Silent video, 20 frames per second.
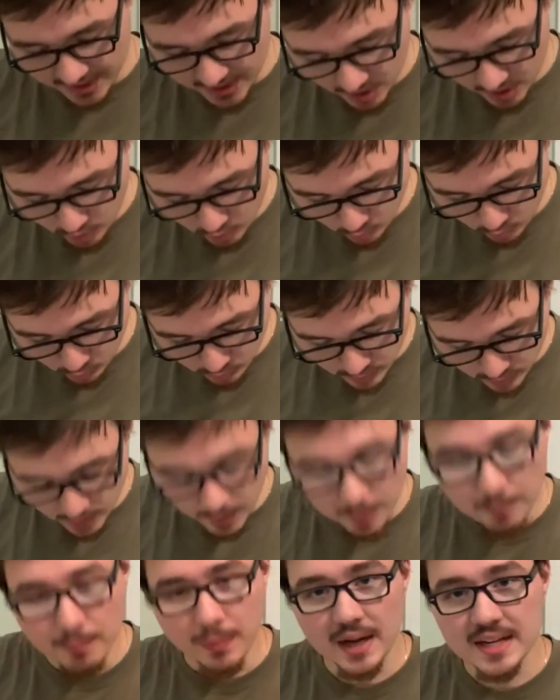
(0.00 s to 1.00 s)
know
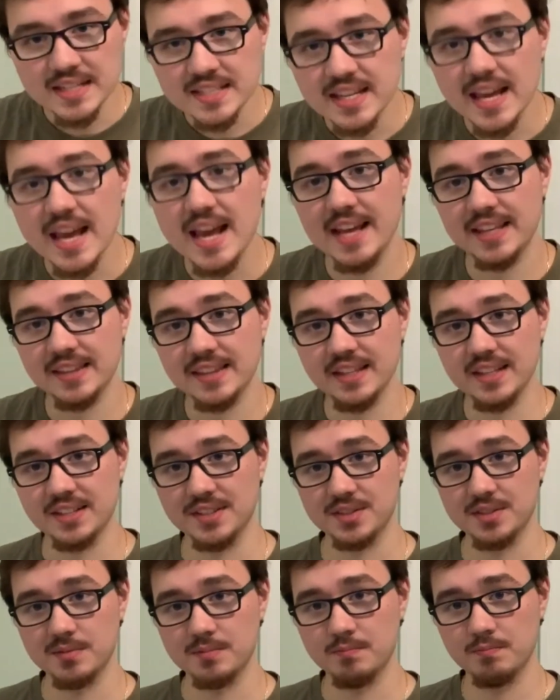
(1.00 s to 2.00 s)
by saying
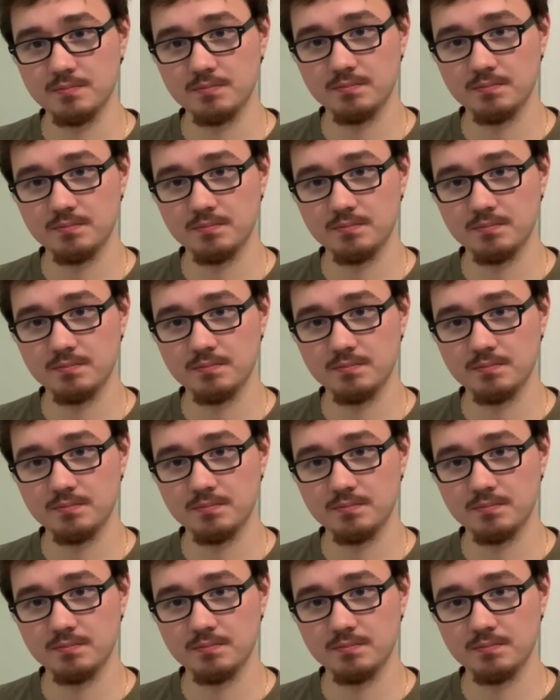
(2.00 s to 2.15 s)
this,